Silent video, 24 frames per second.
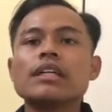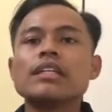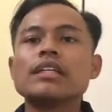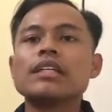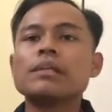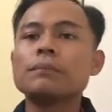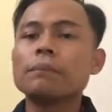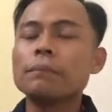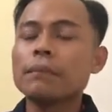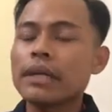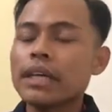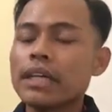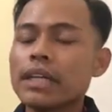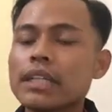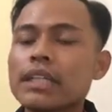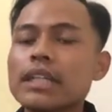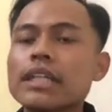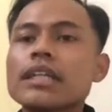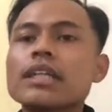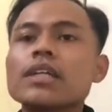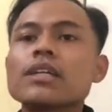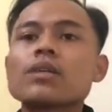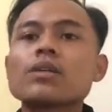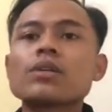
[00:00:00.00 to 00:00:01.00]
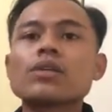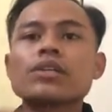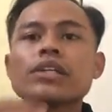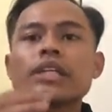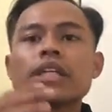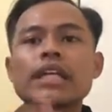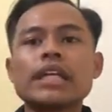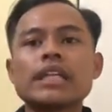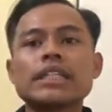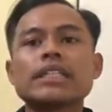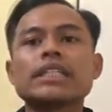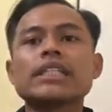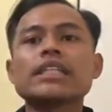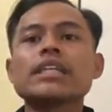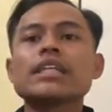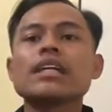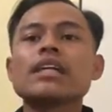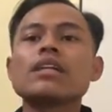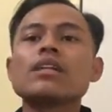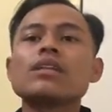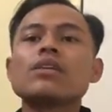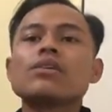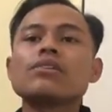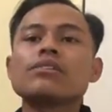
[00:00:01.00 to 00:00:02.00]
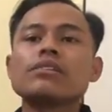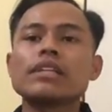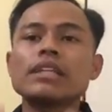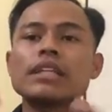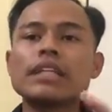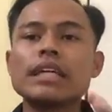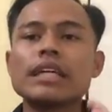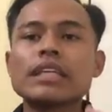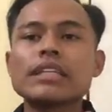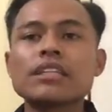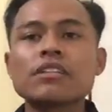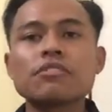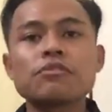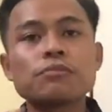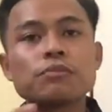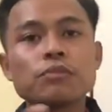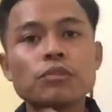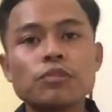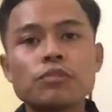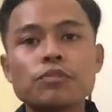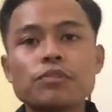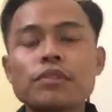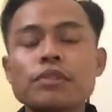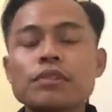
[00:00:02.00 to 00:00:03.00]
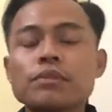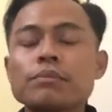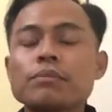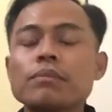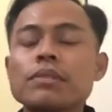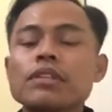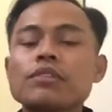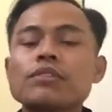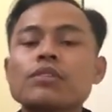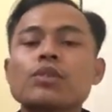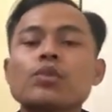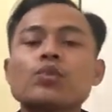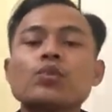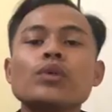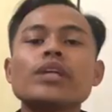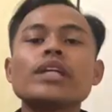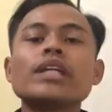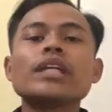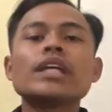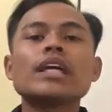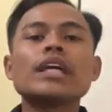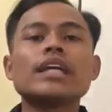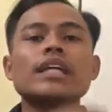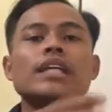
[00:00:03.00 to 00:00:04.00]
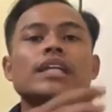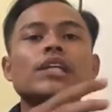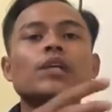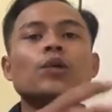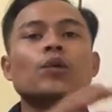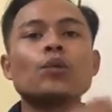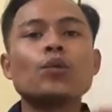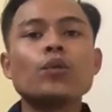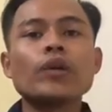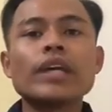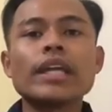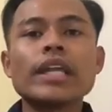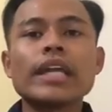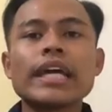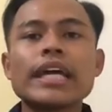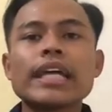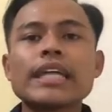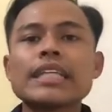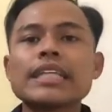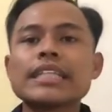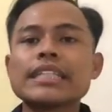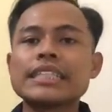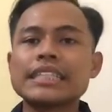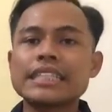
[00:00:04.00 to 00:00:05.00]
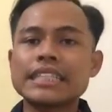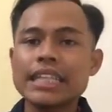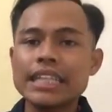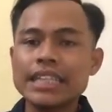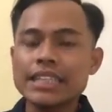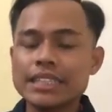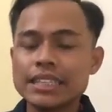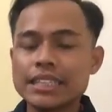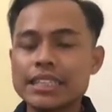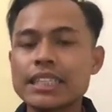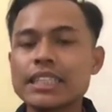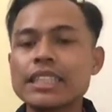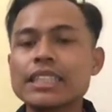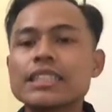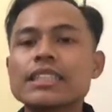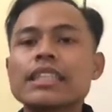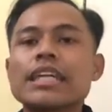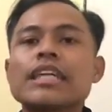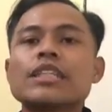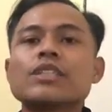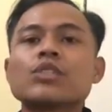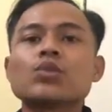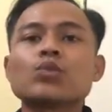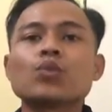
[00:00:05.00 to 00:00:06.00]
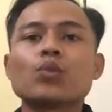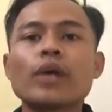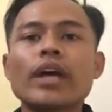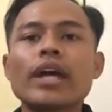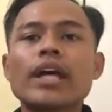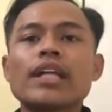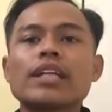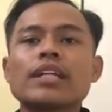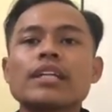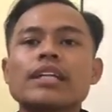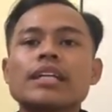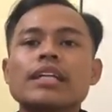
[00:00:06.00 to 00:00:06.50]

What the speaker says: The mechanical connection allows relative movement between the wheel and the chassis, as well